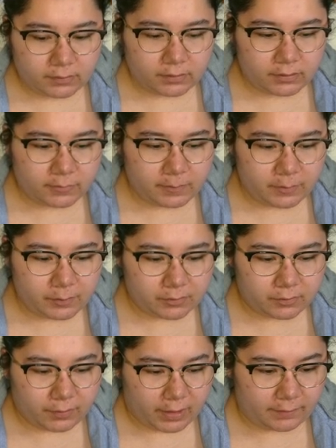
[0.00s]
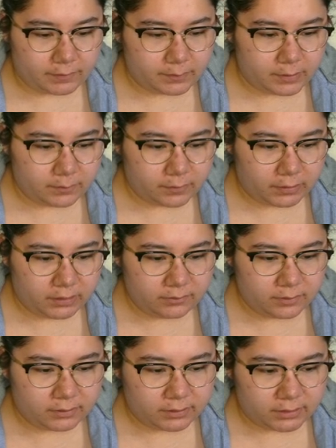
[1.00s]
in the people who have the big brain,
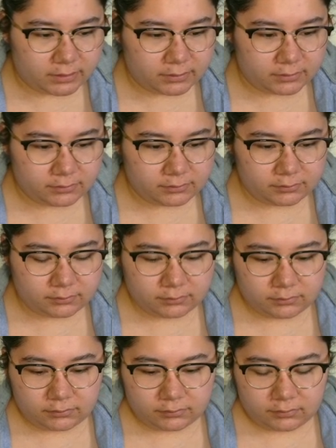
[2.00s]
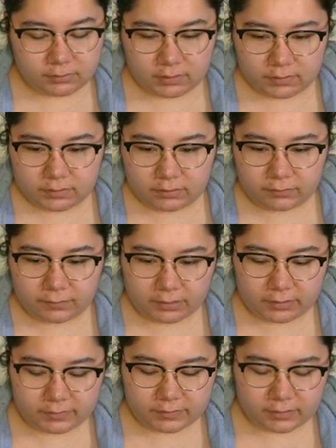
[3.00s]
but, like, it still
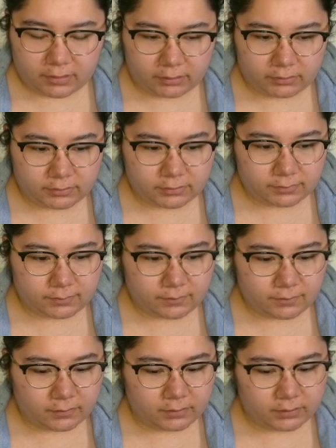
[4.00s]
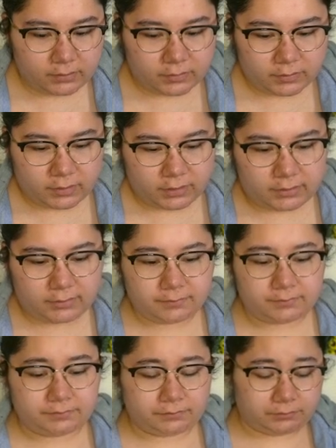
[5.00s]
fucking sucks. So, like,
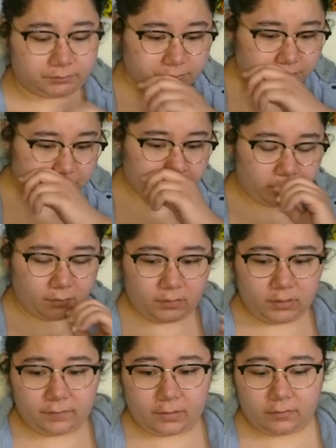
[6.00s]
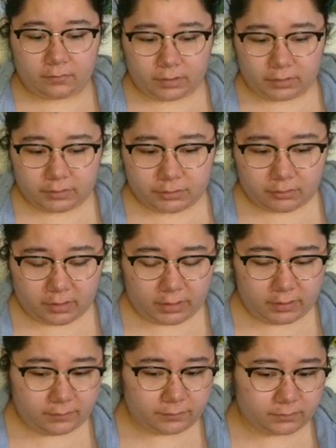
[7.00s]
if I were to
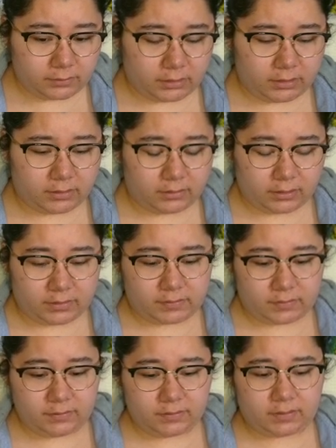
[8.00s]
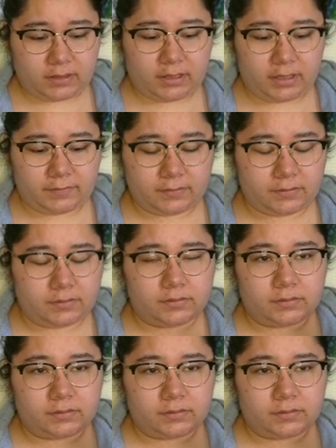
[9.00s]
drive, like, get a license, I'd have to...